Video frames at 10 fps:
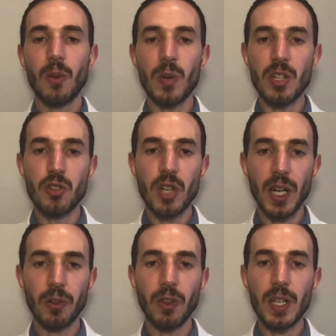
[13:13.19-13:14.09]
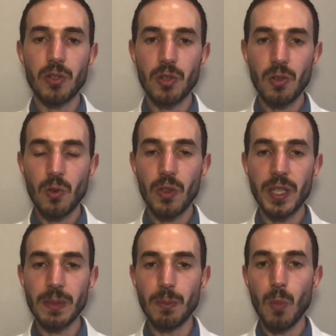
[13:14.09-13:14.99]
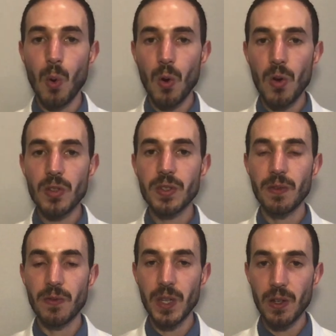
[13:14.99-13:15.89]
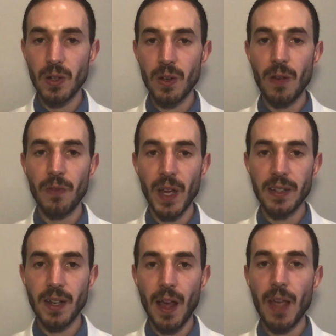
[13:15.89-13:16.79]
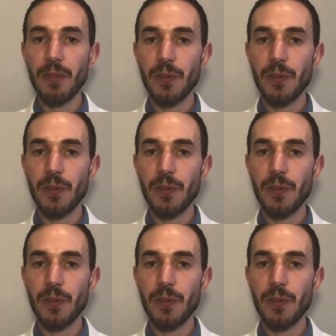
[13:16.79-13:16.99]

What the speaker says: we generally do the more severe affected eye